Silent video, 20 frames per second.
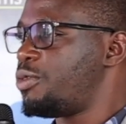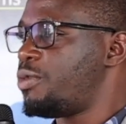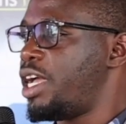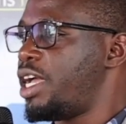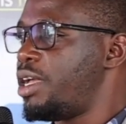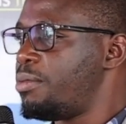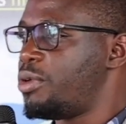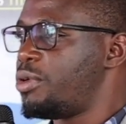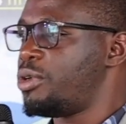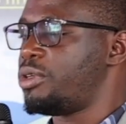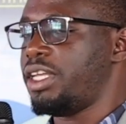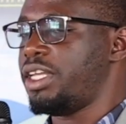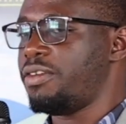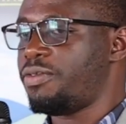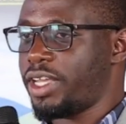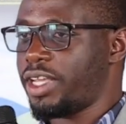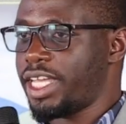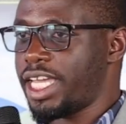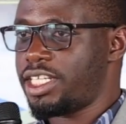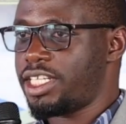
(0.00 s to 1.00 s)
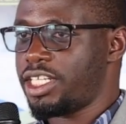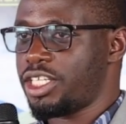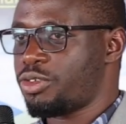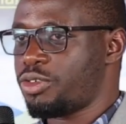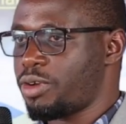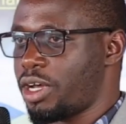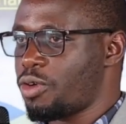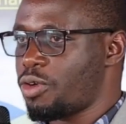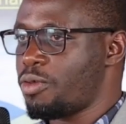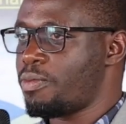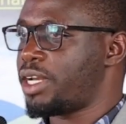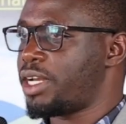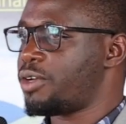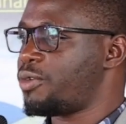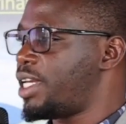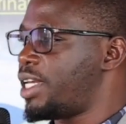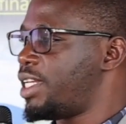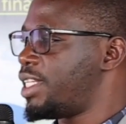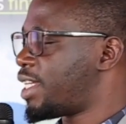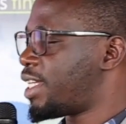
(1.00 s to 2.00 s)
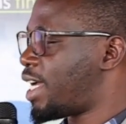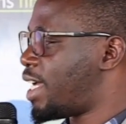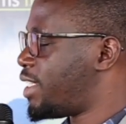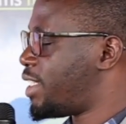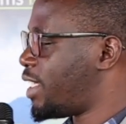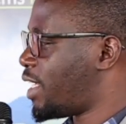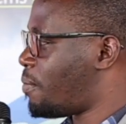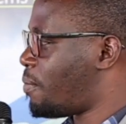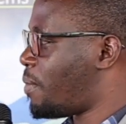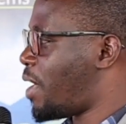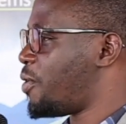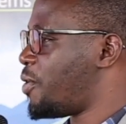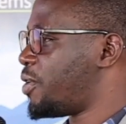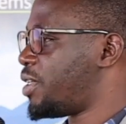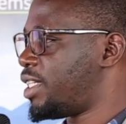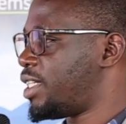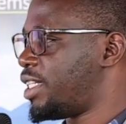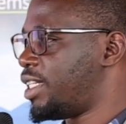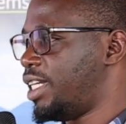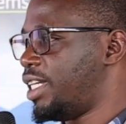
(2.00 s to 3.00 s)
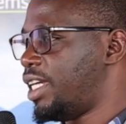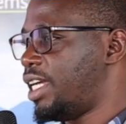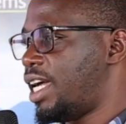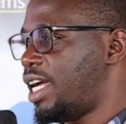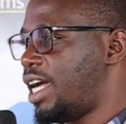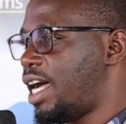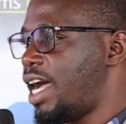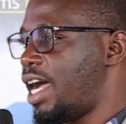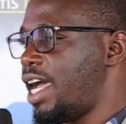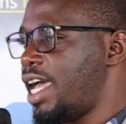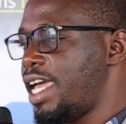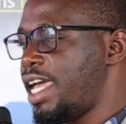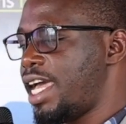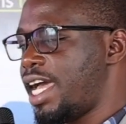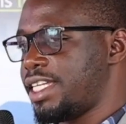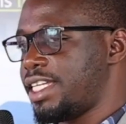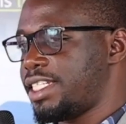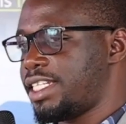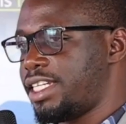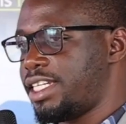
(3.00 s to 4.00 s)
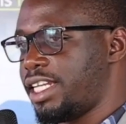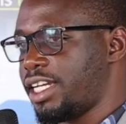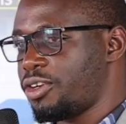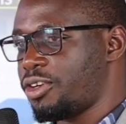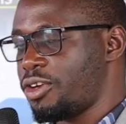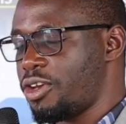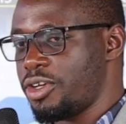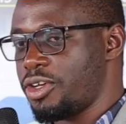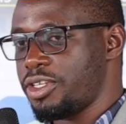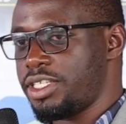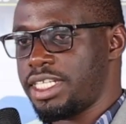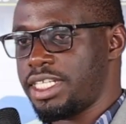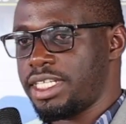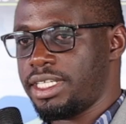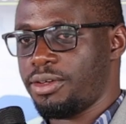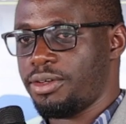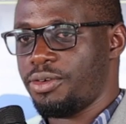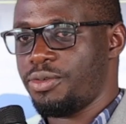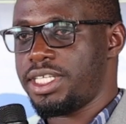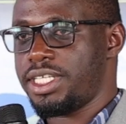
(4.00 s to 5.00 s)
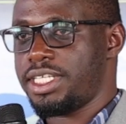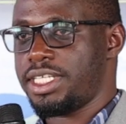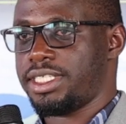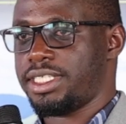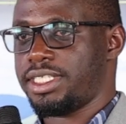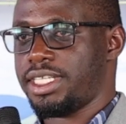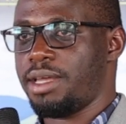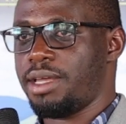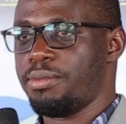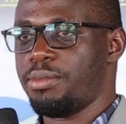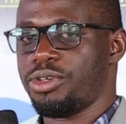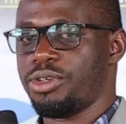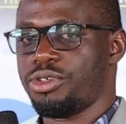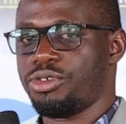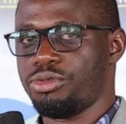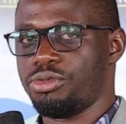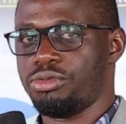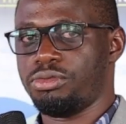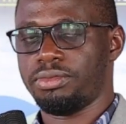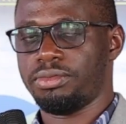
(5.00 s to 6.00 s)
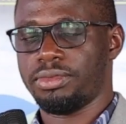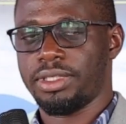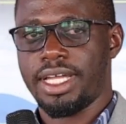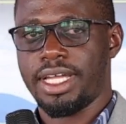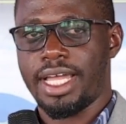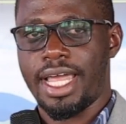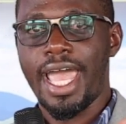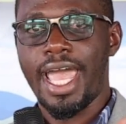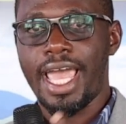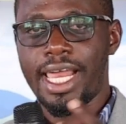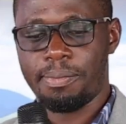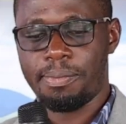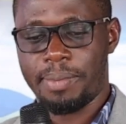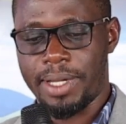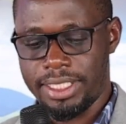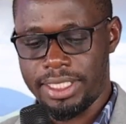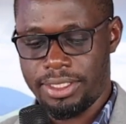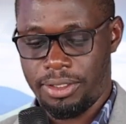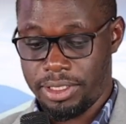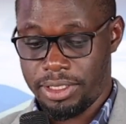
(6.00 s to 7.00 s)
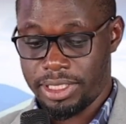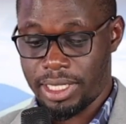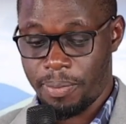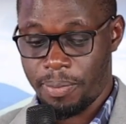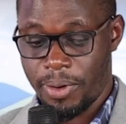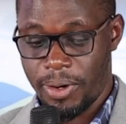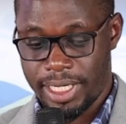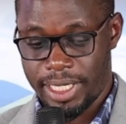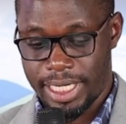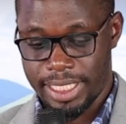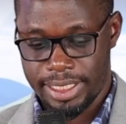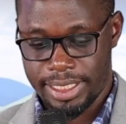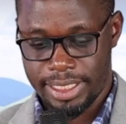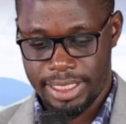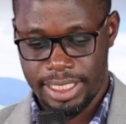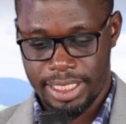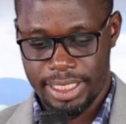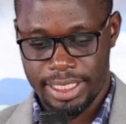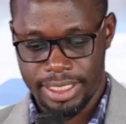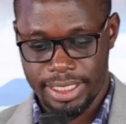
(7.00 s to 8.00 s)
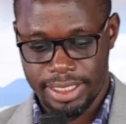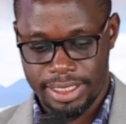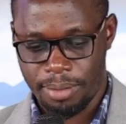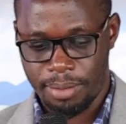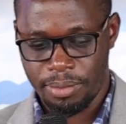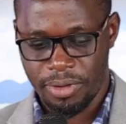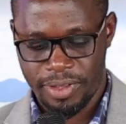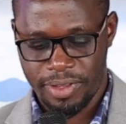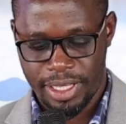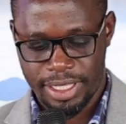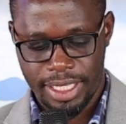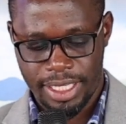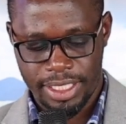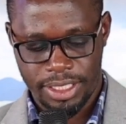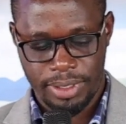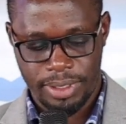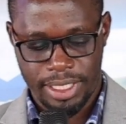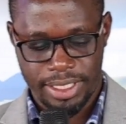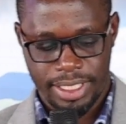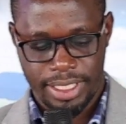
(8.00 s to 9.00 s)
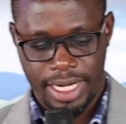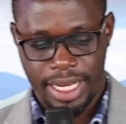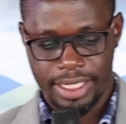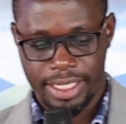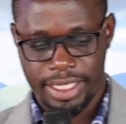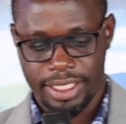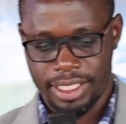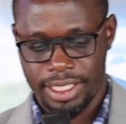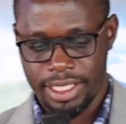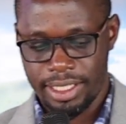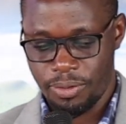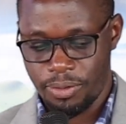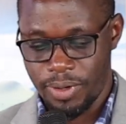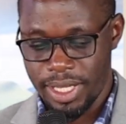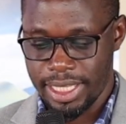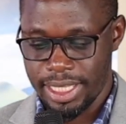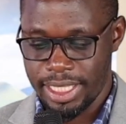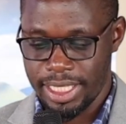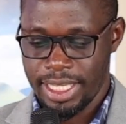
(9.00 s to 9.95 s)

we are able, if we get into a room and we are discussing about AI as a technology which is able to help us or support us in some of the things we are struggling with,